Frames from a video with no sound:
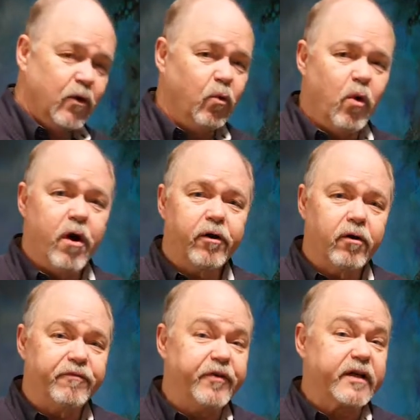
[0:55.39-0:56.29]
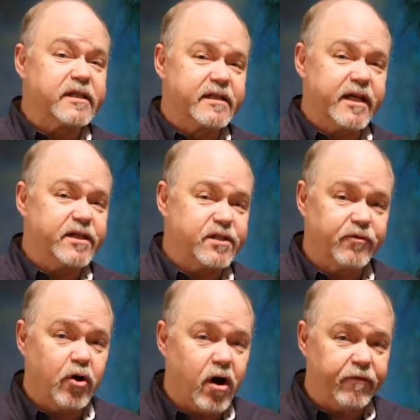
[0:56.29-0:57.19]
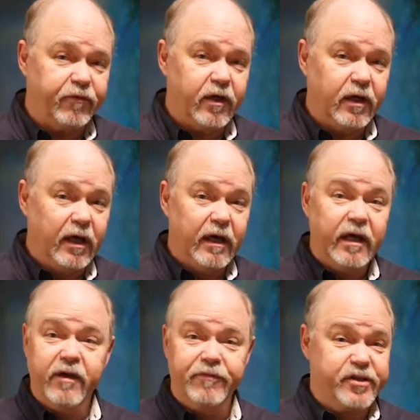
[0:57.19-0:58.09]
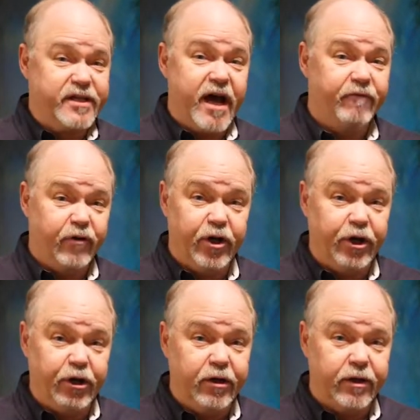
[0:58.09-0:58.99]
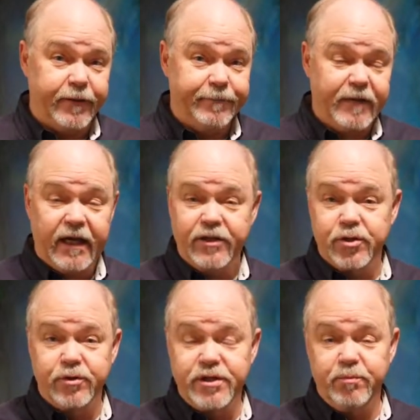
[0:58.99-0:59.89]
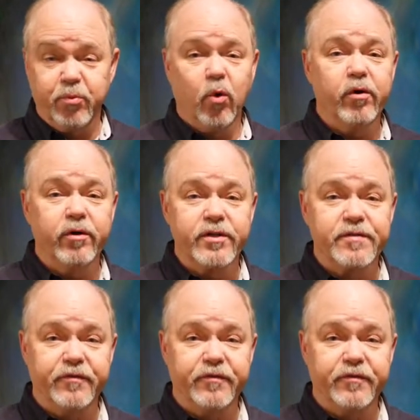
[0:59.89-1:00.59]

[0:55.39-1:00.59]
Water affects the taste of coffee if it's not very good, so it's important to